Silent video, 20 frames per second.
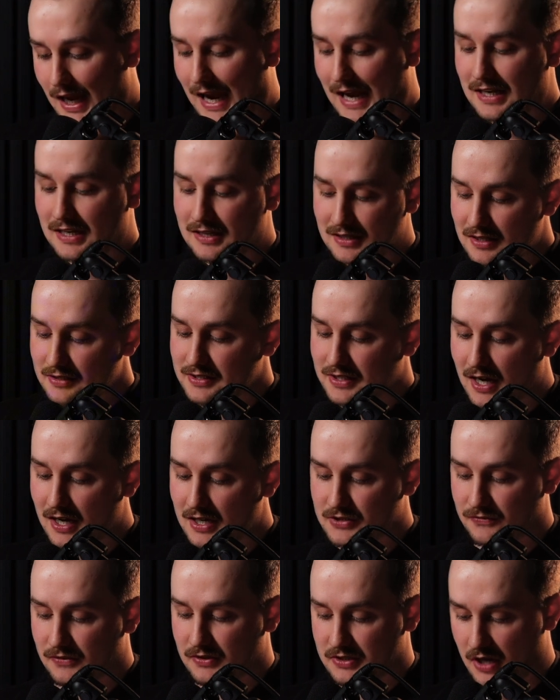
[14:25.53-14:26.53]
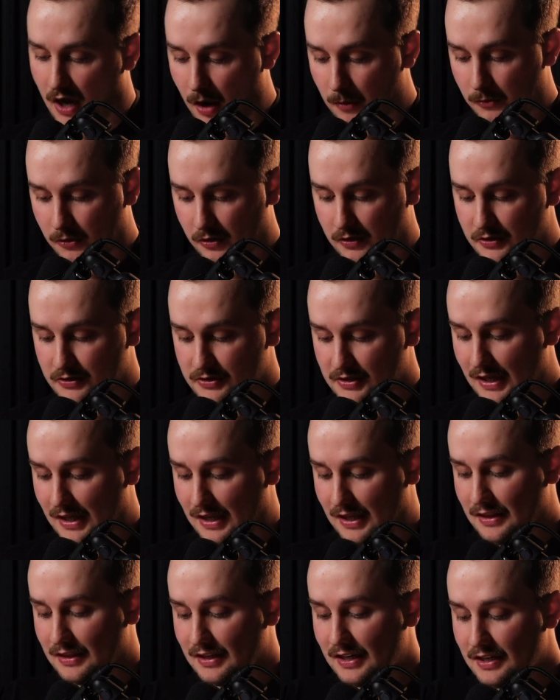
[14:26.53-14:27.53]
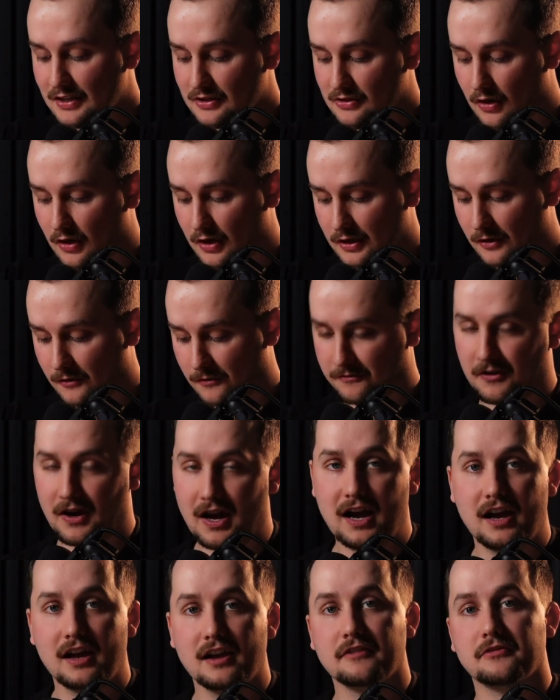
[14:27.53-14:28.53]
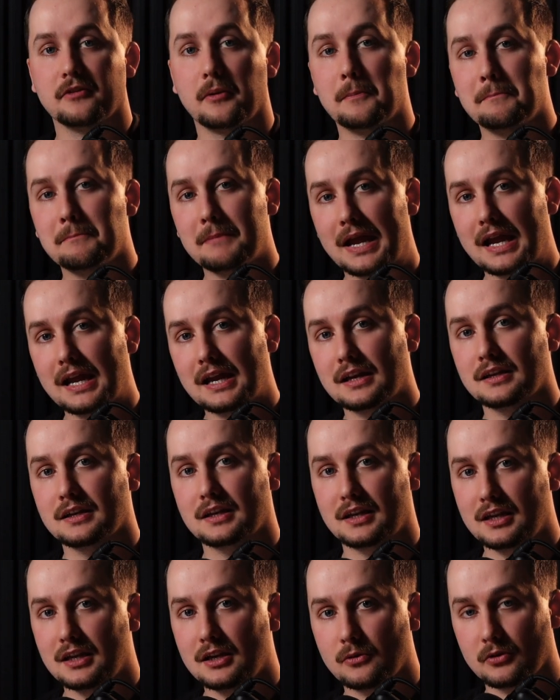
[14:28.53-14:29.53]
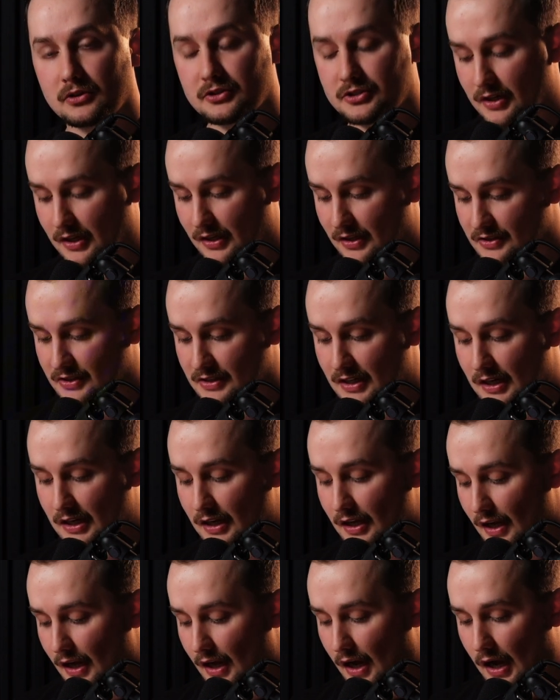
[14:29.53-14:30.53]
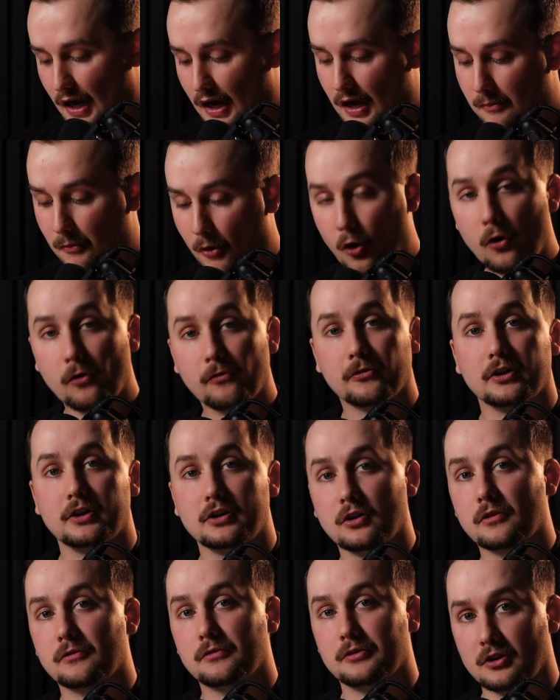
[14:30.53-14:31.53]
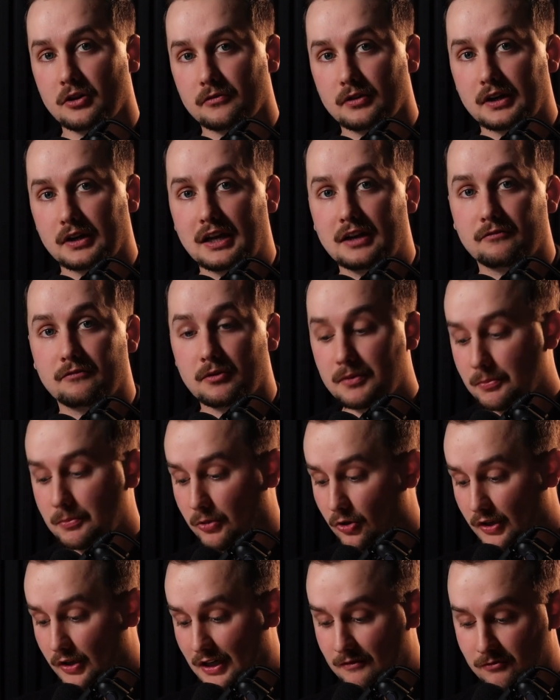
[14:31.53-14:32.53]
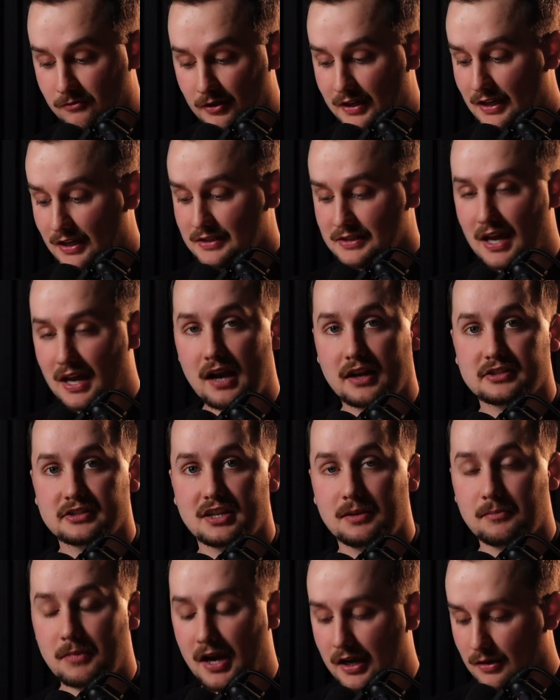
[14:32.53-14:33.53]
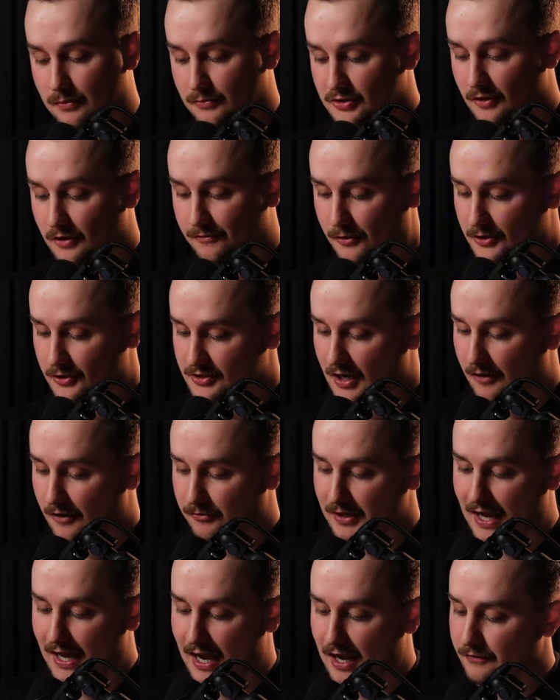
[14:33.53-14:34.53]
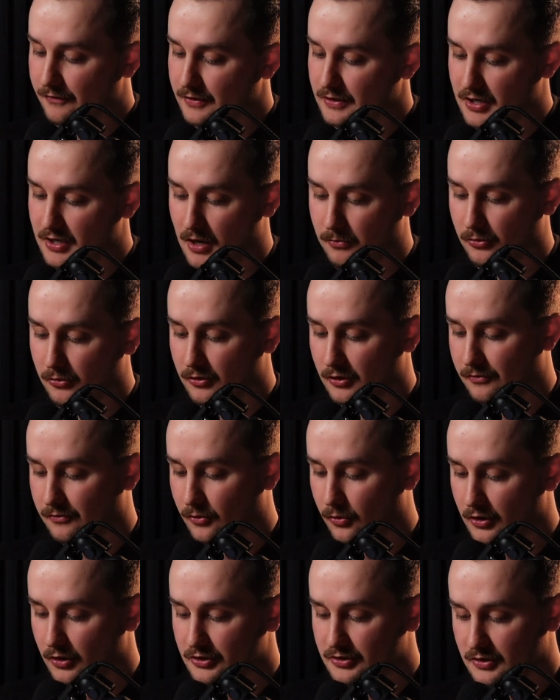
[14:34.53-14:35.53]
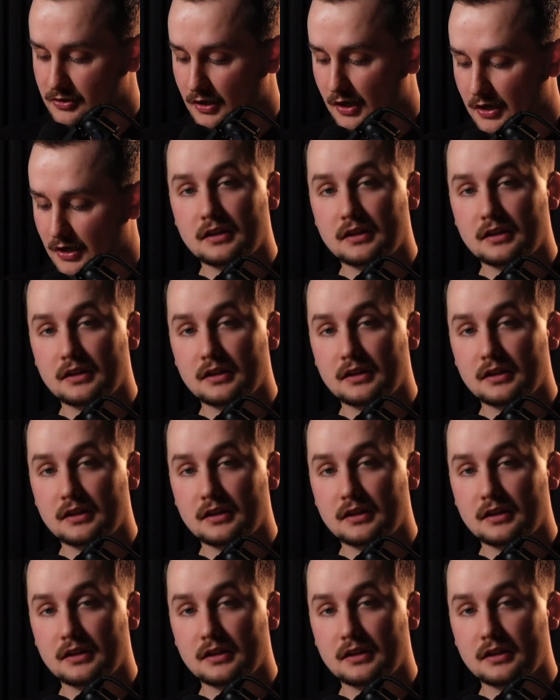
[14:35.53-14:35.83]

And in this case for tumblers, these are your 5 main keywords you're going to see over and over and over again for people looking for the exact same item. So first off, we have tumbler, of course.